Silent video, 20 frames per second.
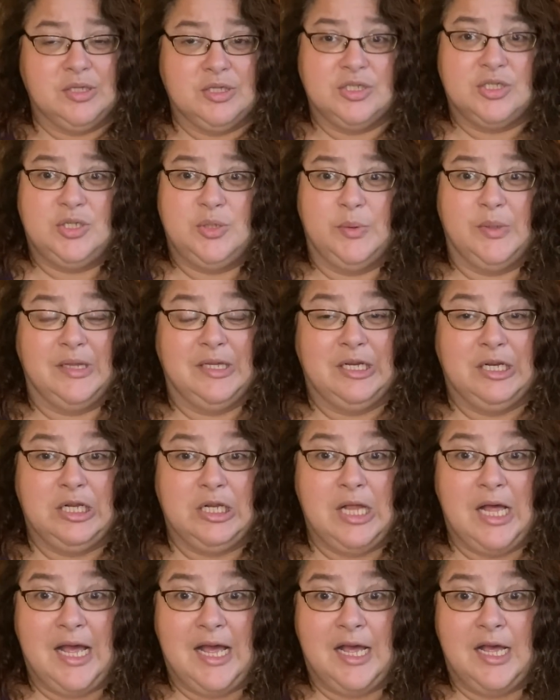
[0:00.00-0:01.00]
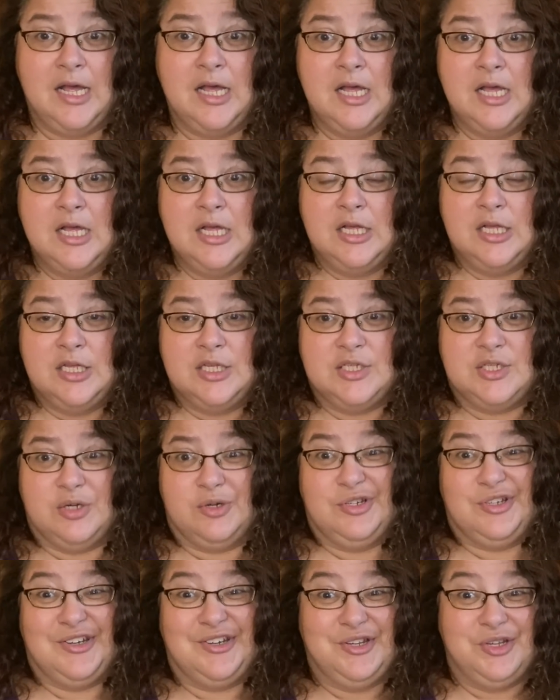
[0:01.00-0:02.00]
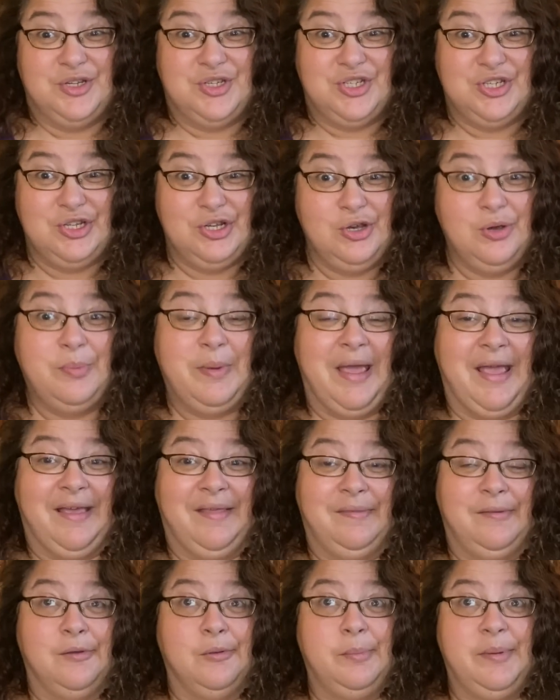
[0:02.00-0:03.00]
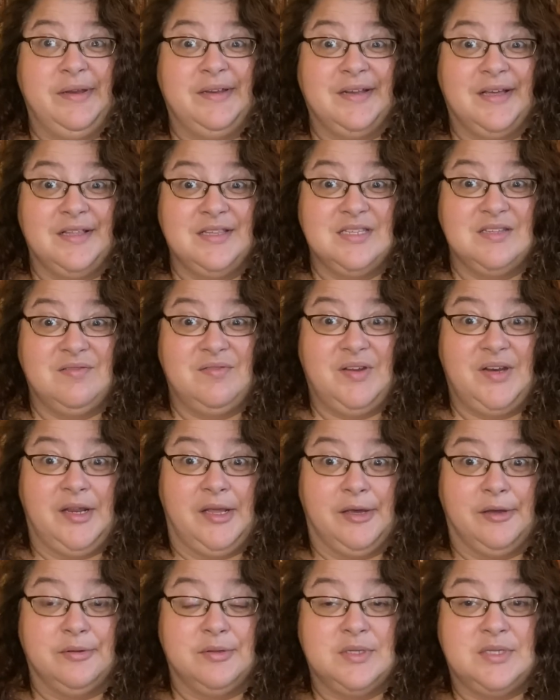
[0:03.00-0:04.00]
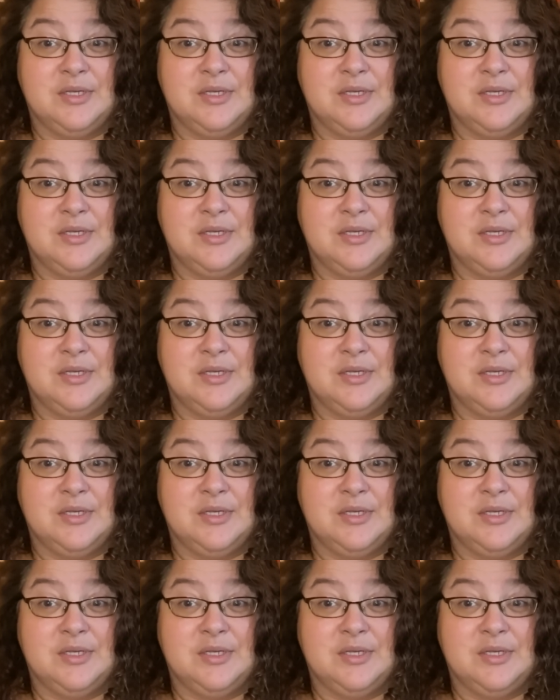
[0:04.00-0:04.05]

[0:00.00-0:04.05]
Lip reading: Do a little search on YouTube and there'll be tons of videos.